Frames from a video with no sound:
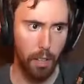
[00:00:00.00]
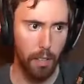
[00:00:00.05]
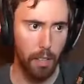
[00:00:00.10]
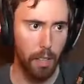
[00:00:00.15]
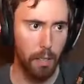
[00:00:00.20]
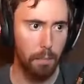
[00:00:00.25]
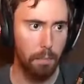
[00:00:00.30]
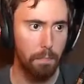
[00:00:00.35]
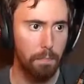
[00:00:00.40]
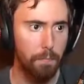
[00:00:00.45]

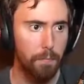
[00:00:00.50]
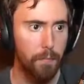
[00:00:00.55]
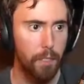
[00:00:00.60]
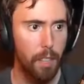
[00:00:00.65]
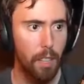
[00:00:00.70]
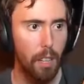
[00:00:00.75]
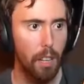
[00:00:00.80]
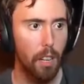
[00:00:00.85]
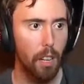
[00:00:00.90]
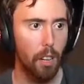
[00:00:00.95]
dead.
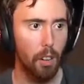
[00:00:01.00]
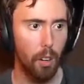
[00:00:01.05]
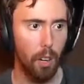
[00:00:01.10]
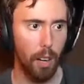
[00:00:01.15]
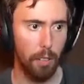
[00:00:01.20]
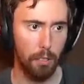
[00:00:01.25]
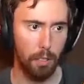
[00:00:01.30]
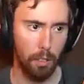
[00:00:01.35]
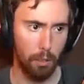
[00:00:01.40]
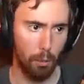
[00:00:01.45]

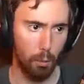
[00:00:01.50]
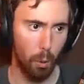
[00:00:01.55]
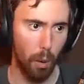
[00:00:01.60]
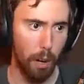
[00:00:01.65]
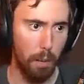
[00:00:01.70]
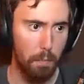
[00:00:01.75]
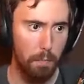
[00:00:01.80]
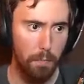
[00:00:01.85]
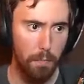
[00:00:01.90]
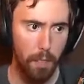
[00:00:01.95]
Classic is
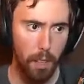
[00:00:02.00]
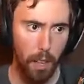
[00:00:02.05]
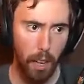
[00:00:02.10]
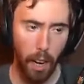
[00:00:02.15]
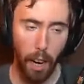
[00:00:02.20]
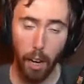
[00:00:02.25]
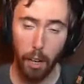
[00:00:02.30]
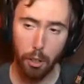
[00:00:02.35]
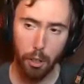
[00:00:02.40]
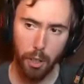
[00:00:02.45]
great.
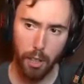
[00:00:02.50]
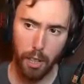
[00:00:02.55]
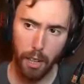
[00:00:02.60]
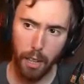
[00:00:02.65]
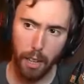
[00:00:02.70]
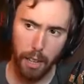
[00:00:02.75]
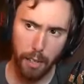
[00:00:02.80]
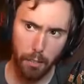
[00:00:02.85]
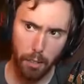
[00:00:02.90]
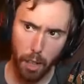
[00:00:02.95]
How'd you get a
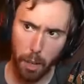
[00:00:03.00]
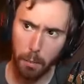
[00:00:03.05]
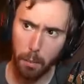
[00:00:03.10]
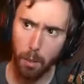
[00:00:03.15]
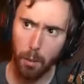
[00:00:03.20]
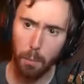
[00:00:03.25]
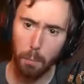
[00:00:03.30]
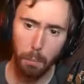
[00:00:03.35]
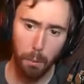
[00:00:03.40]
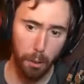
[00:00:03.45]
Night
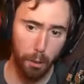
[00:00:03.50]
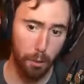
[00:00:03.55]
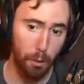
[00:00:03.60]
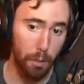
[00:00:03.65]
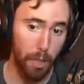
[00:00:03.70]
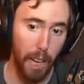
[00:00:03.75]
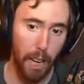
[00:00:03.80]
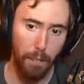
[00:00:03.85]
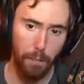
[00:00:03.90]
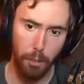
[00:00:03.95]
Saber?
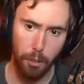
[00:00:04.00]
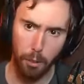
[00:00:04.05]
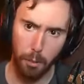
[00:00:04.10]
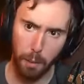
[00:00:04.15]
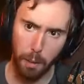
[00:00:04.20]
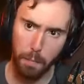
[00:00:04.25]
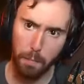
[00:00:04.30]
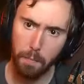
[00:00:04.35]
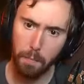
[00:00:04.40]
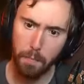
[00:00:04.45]
Blizzard gave it to
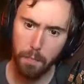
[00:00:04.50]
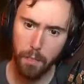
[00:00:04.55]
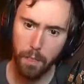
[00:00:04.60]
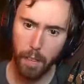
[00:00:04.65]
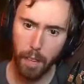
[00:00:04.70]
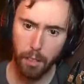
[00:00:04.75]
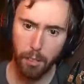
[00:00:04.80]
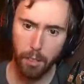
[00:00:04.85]
me. That's